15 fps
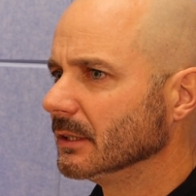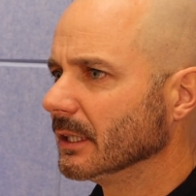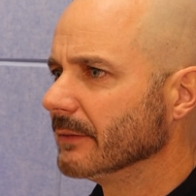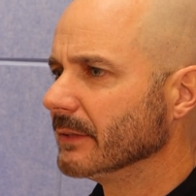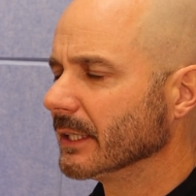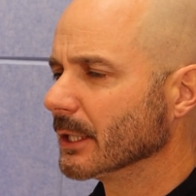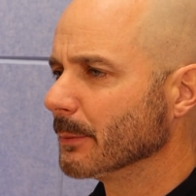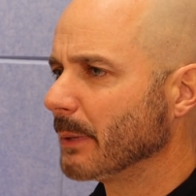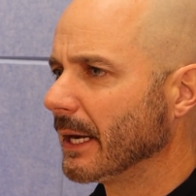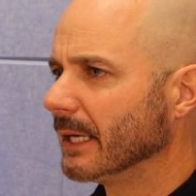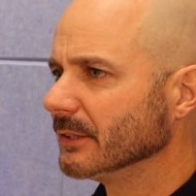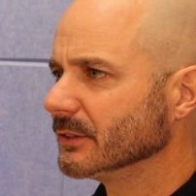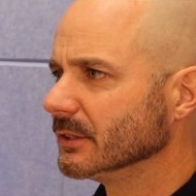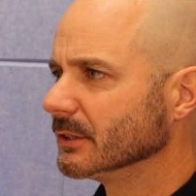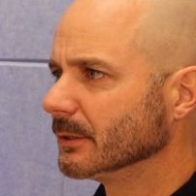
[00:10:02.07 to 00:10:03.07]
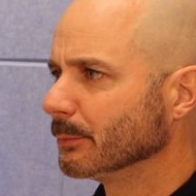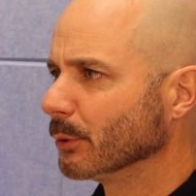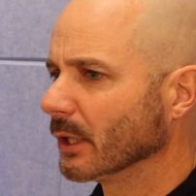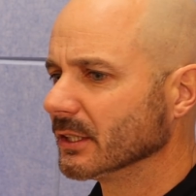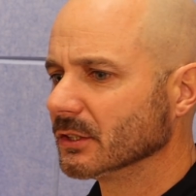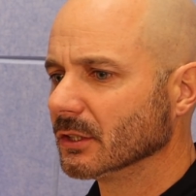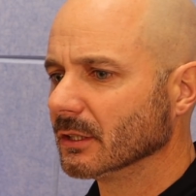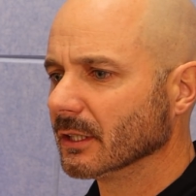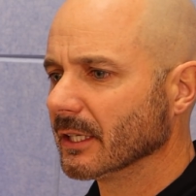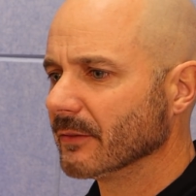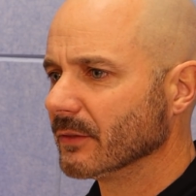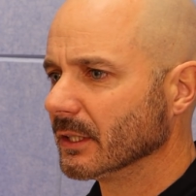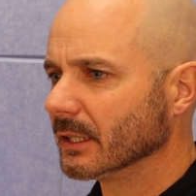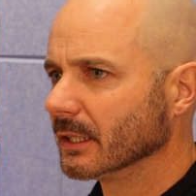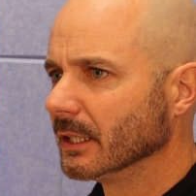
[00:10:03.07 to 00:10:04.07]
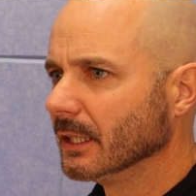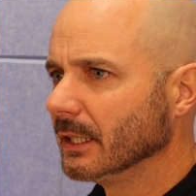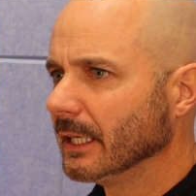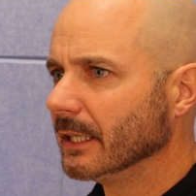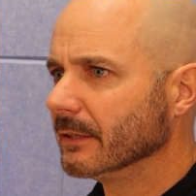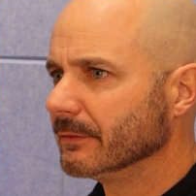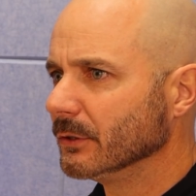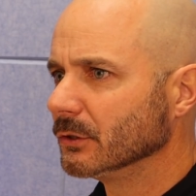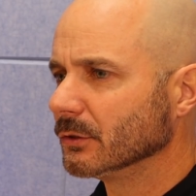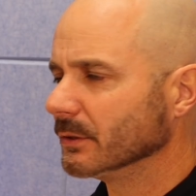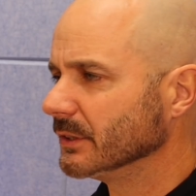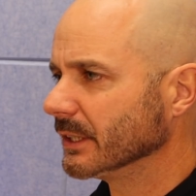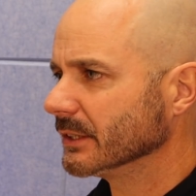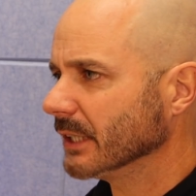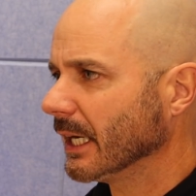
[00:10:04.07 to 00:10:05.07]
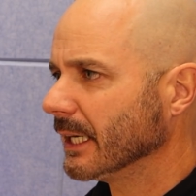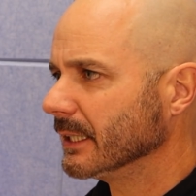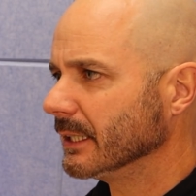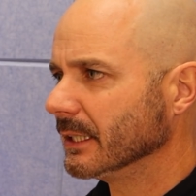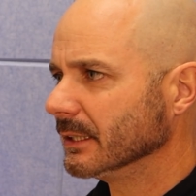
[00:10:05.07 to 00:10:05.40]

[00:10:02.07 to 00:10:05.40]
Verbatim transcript: living in the past is depression. Living in the future is anxiety.